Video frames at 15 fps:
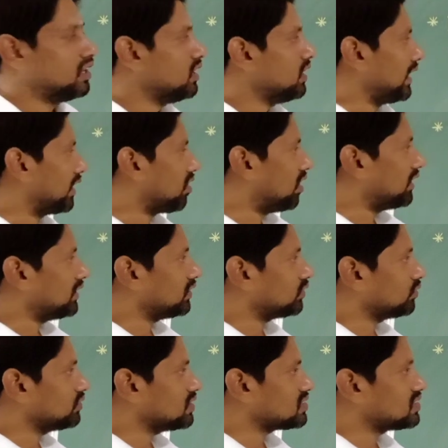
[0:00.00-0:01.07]
According
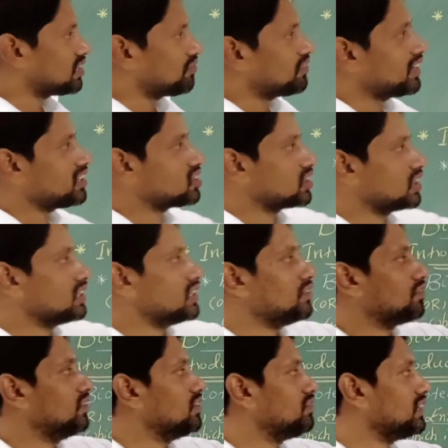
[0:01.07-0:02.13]
to this definition, if
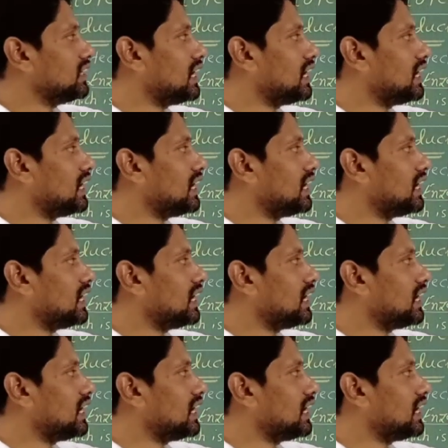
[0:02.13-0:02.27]
living